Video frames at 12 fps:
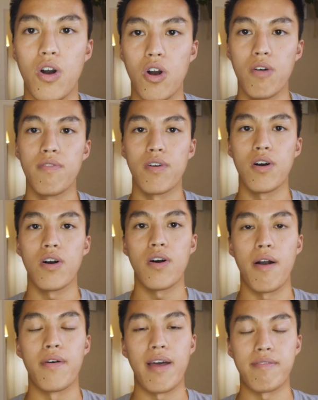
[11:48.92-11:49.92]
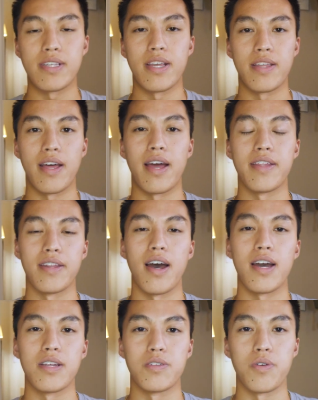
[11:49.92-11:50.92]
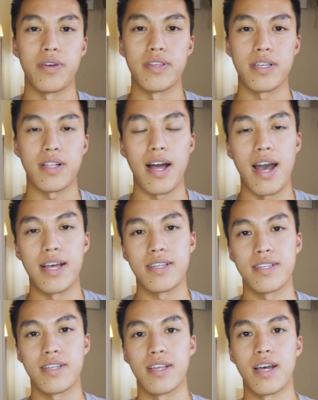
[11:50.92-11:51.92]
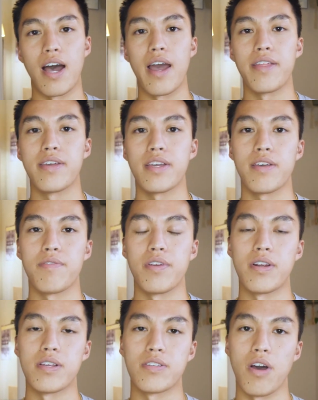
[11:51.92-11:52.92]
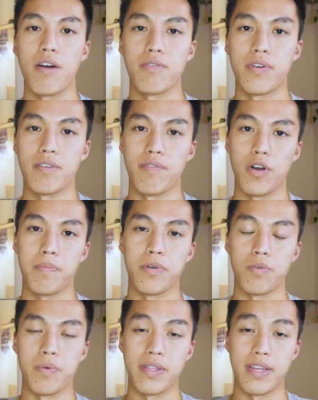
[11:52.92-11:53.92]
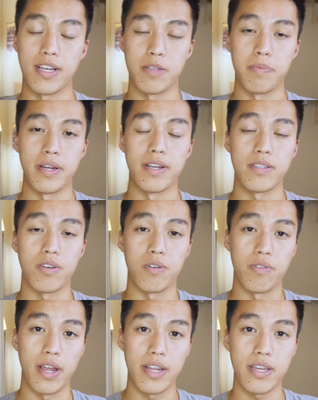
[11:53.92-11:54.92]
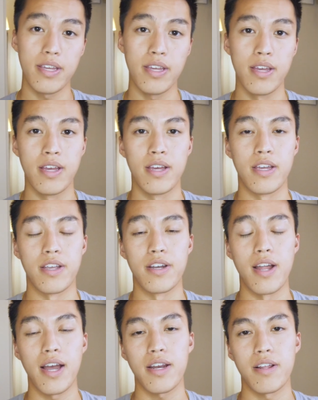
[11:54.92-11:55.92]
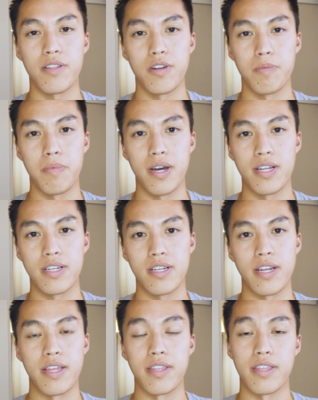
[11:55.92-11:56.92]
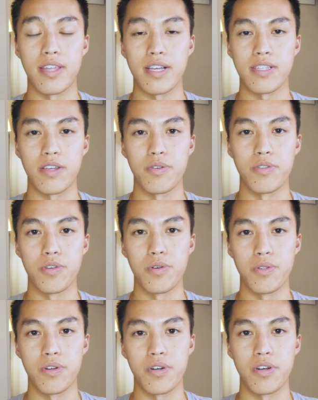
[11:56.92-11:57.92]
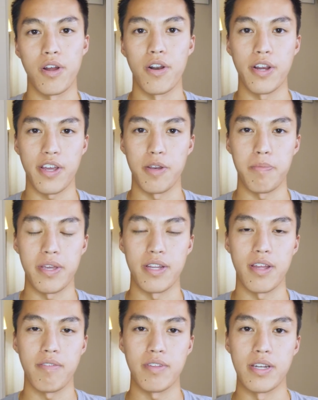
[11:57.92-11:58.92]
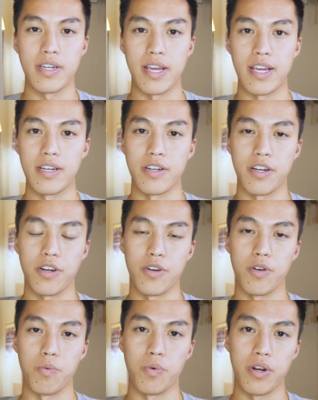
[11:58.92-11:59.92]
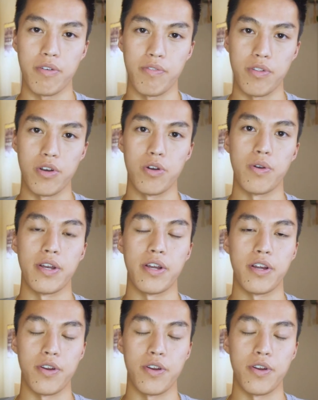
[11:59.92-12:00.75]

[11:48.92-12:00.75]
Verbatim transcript: overall, I would have to say that I did not enjoy this class. I think if you're a software developer with experience already, you're not going to learn much and the things that you do learn aren't going to be enough to change your current workflow and your